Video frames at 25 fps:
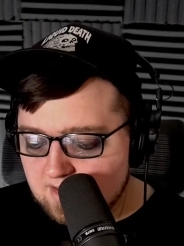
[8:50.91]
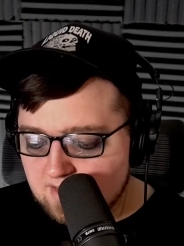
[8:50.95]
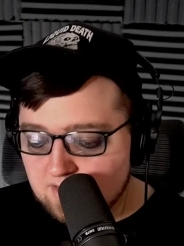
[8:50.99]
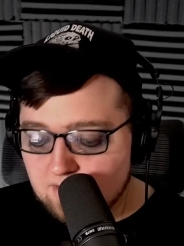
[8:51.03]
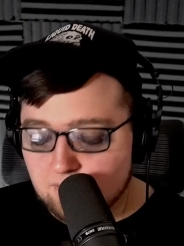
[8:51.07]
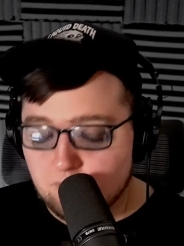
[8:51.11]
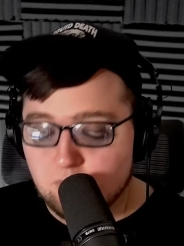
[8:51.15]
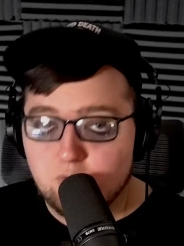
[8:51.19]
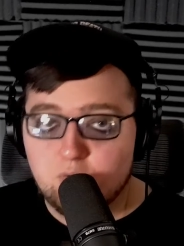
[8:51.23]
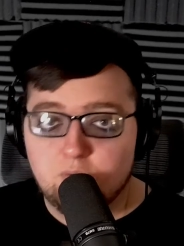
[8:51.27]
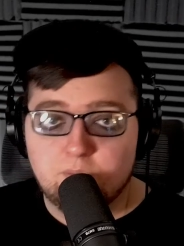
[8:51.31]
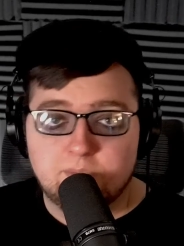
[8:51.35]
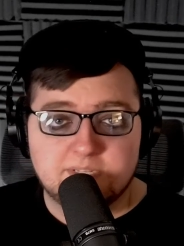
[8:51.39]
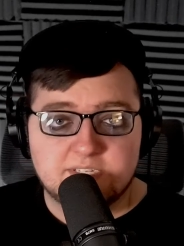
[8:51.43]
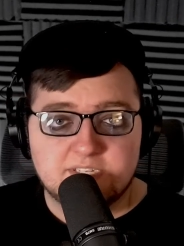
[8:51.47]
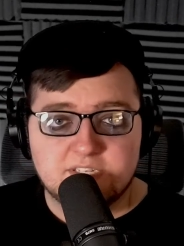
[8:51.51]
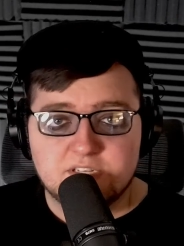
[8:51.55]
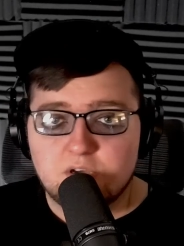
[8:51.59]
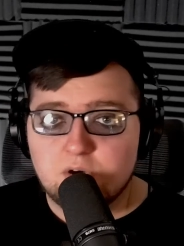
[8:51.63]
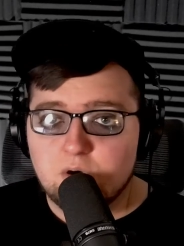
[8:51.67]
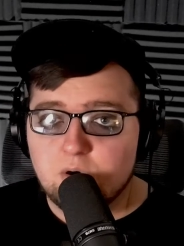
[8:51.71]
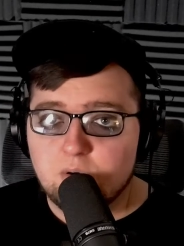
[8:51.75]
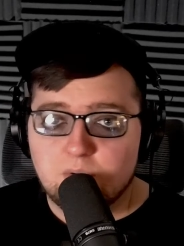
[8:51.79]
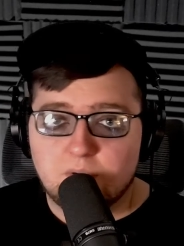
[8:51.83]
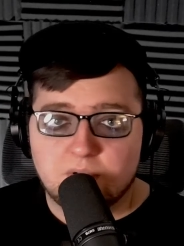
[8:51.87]
the room is
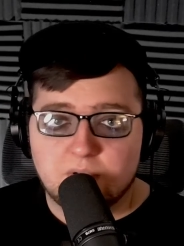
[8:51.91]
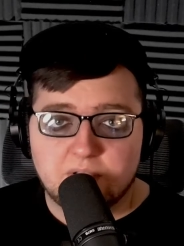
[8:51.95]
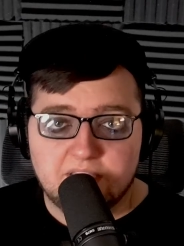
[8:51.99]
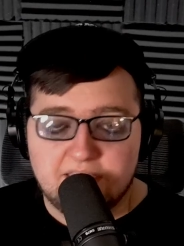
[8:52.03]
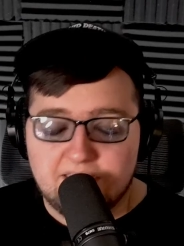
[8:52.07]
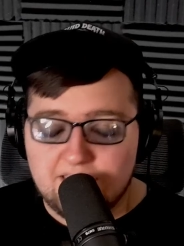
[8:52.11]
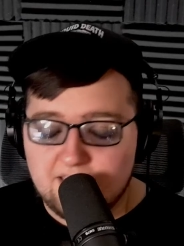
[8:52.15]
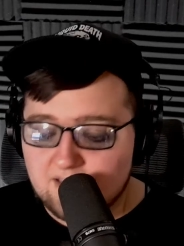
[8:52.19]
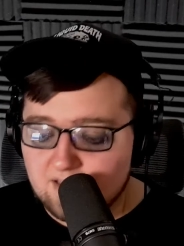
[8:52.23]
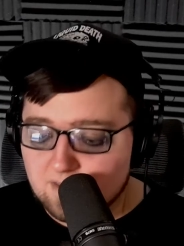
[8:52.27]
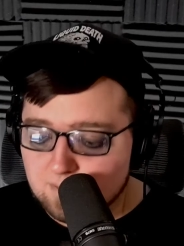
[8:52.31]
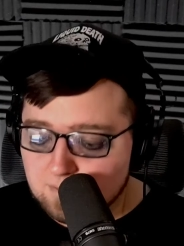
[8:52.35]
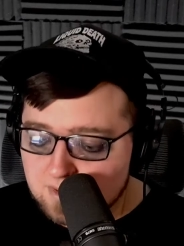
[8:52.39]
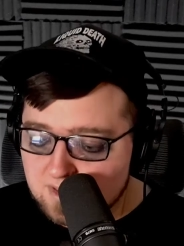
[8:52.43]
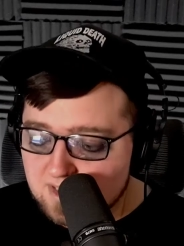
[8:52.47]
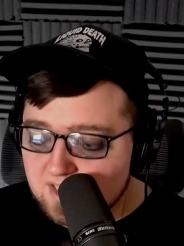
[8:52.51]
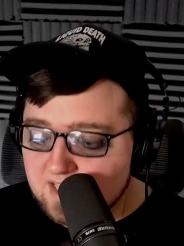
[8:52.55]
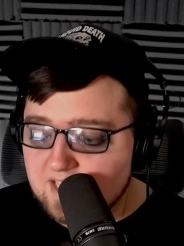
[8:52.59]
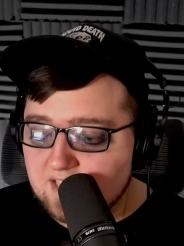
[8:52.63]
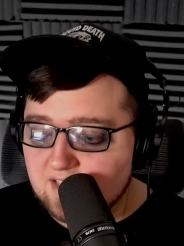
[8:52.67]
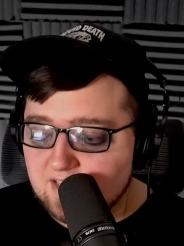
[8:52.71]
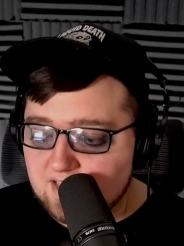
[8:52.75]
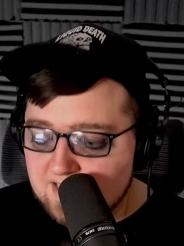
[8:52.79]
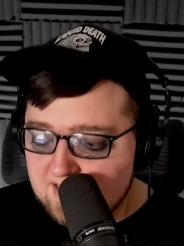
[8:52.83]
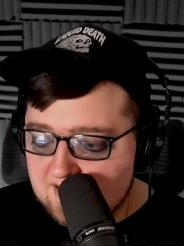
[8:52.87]
totally,
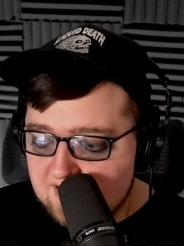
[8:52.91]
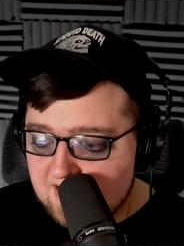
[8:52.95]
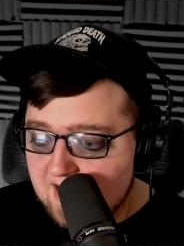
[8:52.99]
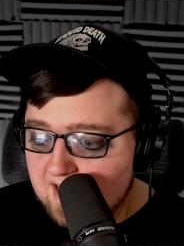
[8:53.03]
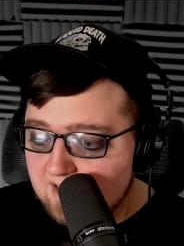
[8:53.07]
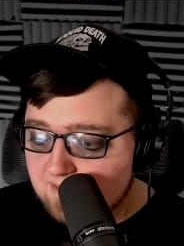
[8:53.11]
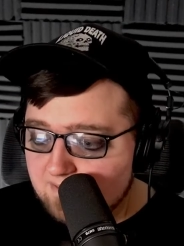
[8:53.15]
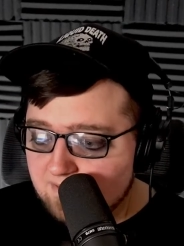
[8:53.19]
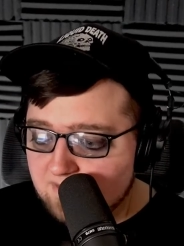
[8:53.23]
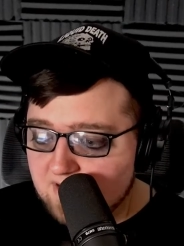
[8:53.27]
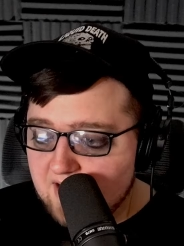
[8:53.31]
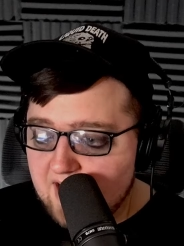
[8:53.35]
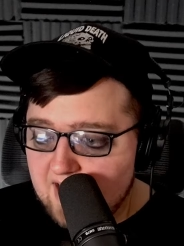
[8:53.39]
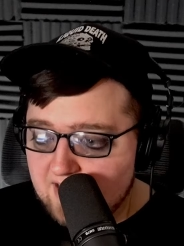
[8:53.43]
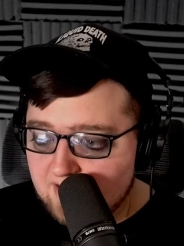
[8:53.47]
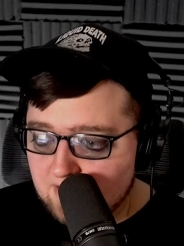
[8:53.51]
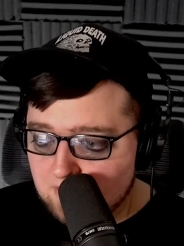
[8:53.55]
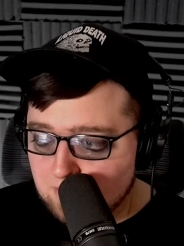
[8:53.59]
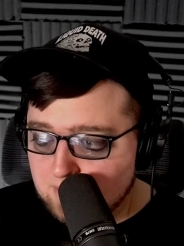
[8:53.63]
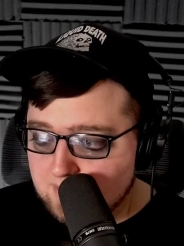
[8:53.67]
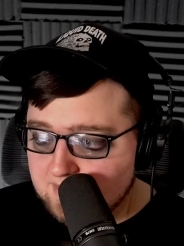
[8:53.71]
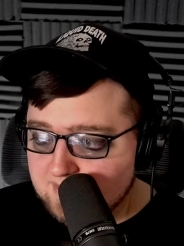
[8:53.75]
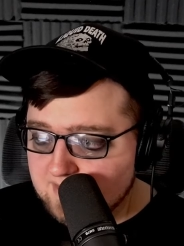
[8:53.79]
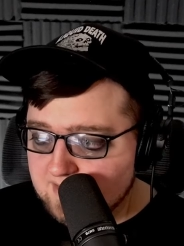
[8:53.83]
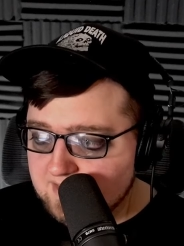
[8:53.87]
completely dead flat,
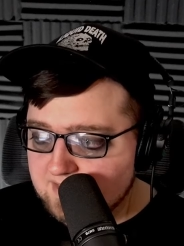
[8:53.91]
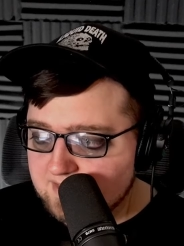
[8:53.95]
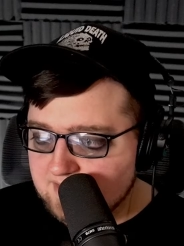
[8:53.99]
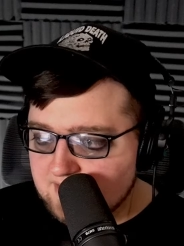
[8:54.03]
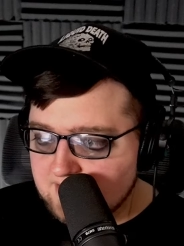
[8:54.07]
noiseless.